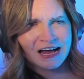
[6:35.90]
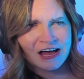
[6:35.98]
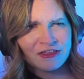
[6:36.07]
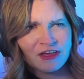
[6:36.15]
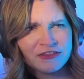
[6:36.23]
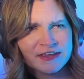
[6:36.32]

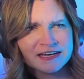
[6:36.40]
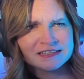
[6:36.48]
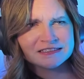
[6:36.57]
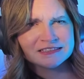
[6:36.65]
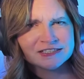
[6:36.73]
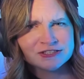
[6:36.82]
thought that
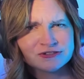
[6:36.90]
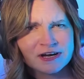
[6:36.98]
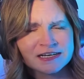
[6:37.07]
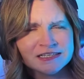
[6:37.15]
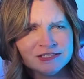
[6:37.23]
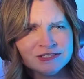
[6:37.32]
the
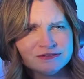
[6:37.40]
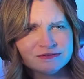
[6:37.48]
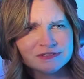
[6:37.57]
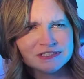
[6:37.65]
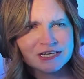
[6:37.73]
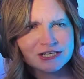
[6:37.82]
Dragonstone
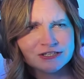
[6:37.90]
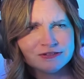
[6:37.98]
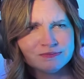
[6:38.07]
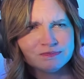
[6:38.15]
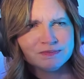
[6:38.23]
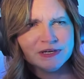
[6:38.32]
was how you
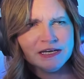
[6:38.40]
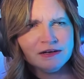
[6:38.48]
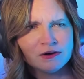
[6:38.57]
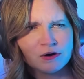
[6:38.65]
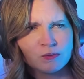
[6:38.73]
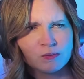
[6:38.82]
beat
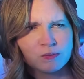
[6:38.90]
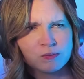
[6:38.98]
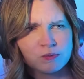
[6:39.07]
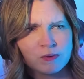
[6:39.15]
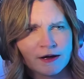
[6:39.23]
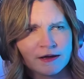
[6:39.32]
a
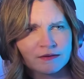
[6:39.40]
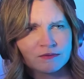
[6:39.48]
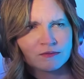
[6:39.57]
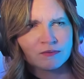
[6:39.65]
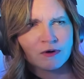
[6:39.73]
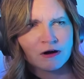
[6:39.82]
White
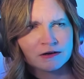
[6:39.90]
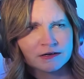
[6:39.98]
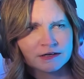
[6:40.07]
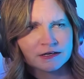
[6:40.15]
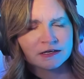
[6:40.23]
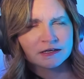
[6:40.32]

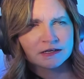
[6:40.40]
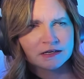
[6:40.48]
Walker.